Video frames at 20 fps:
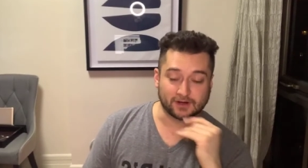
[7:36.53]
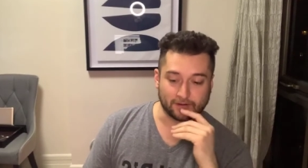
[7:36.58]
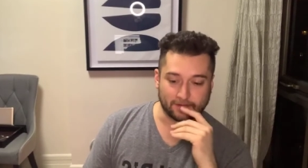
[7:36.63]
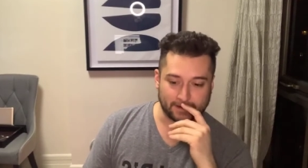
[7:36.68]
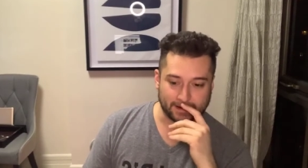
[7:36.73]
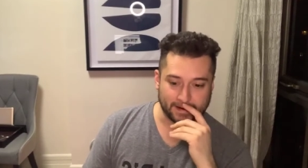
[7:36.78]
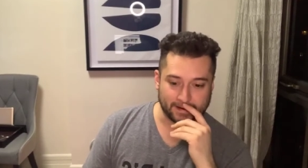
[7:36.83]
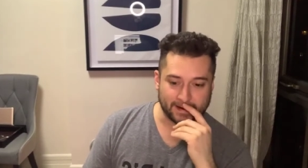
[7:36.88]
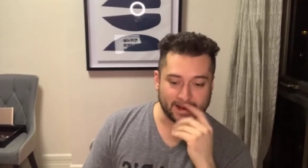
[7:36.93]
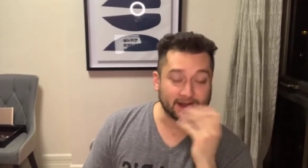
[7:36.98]

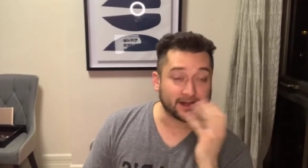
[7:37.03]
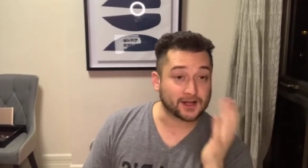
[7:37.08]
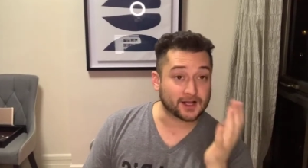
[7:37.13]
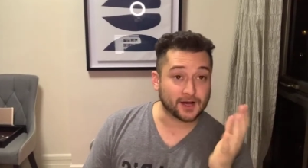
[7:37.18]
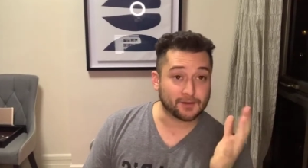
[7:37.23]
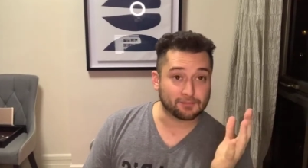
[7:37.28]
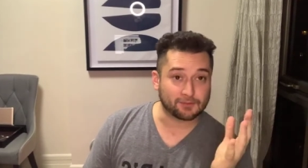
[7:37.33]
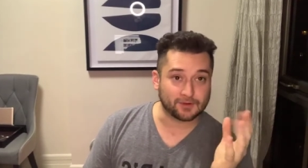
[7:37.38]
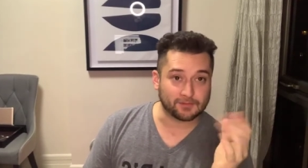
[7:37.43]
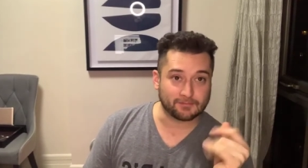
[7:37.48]
Okay, I had a
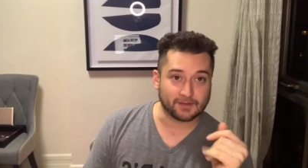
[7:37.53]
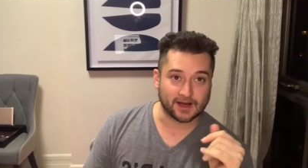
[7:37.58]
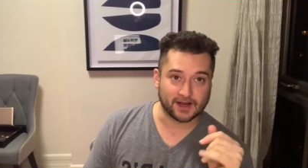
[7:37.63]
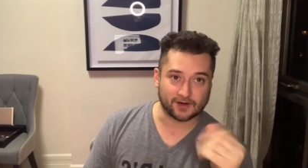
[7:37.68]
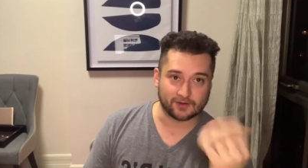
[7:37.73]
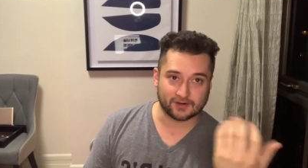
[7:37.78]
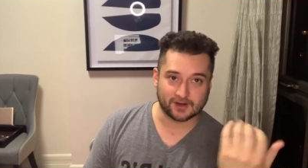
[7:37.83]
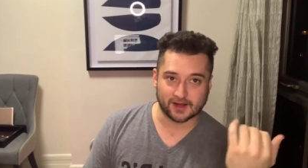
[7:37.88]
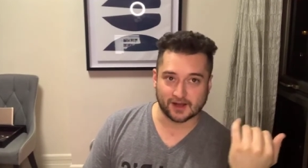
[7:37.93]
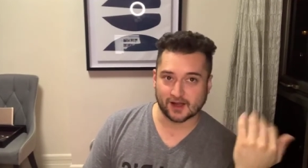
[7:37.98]
couple in mind.
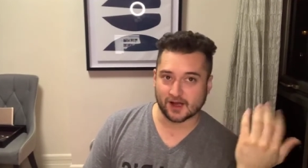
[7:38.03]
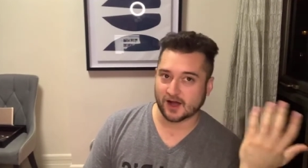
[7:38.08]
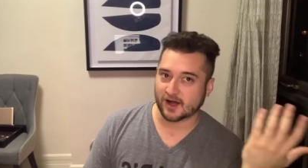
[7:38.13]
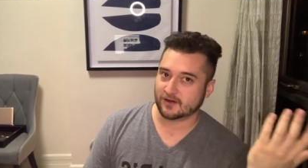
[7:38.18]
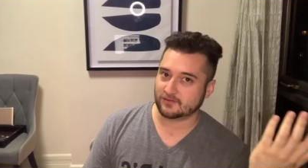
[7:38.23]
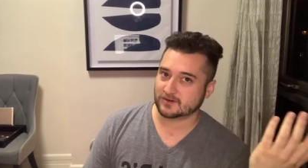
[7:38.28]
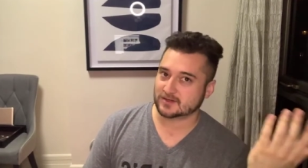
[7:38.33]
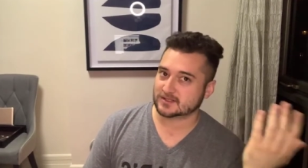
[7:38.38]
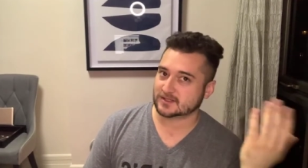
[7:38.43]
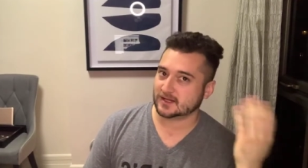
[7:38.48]
Okay,
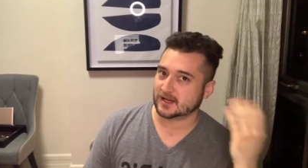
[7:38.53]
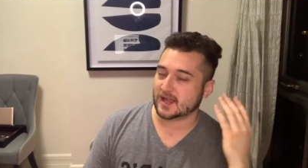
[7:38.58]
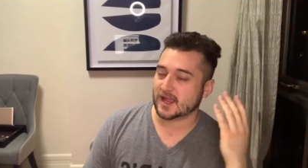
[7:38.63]
obviously